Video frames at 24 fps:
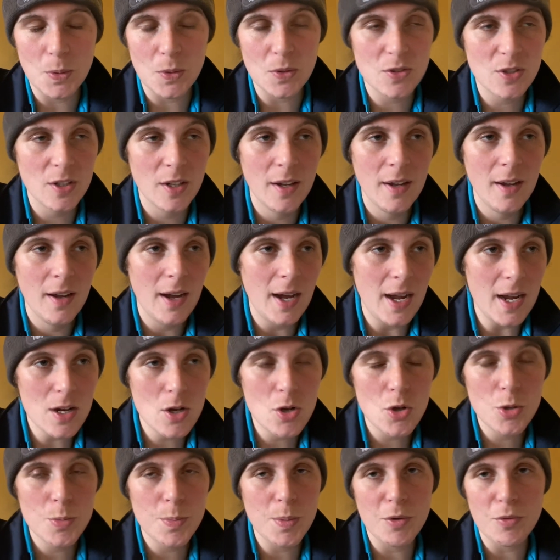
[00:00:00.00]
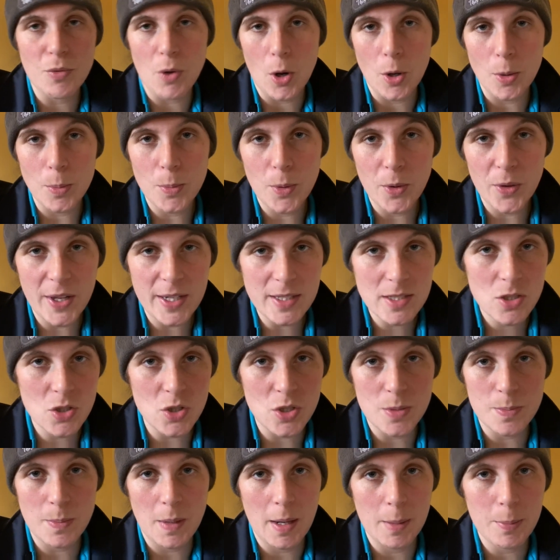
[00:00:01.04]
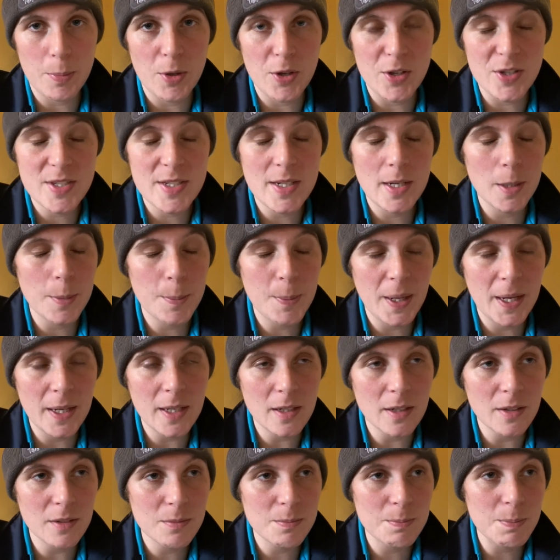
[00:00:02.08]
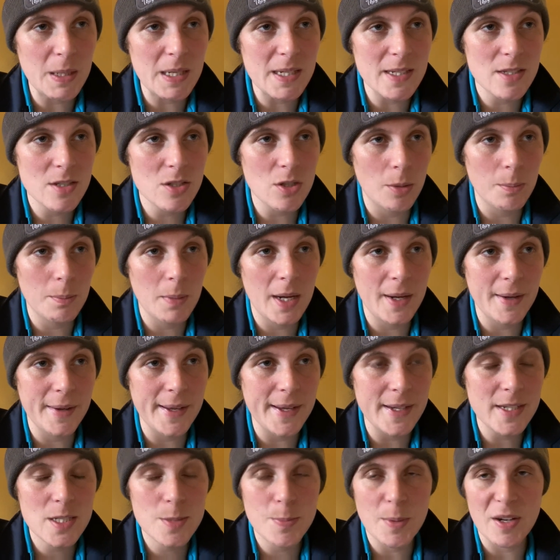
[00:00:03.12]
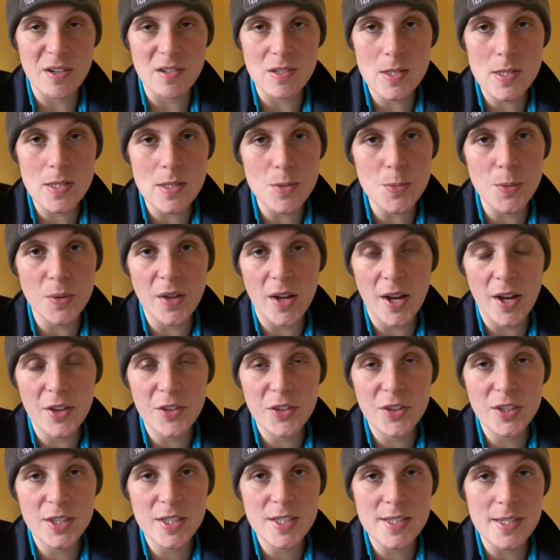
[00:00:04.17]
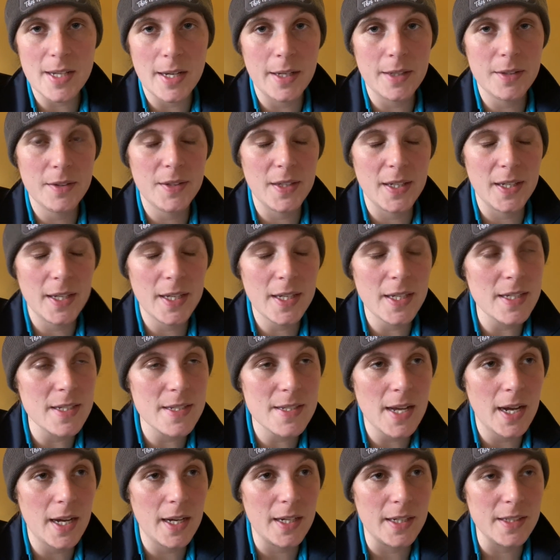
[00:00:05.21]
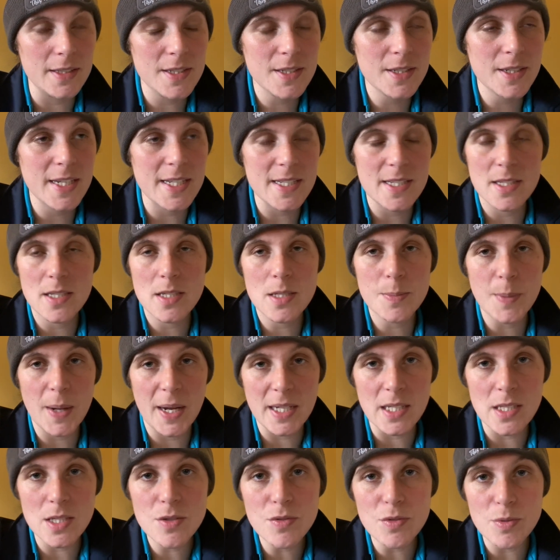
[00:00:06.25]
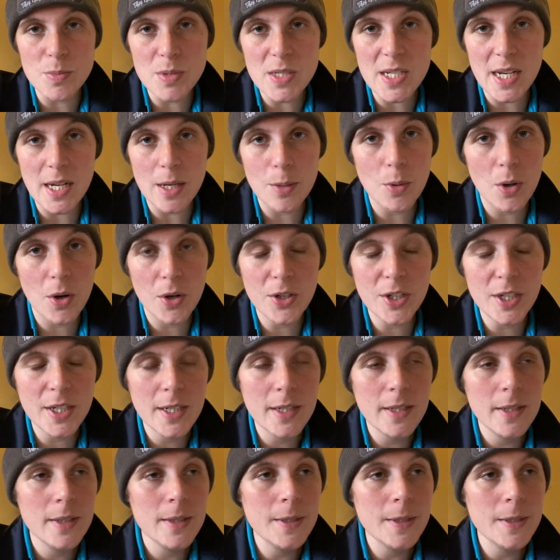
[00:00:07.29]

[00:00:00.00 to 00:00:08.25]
But I could be wrong, but that's just my personal opinion based on my experiences with Arthur, because I think he's had kissing spines from day one,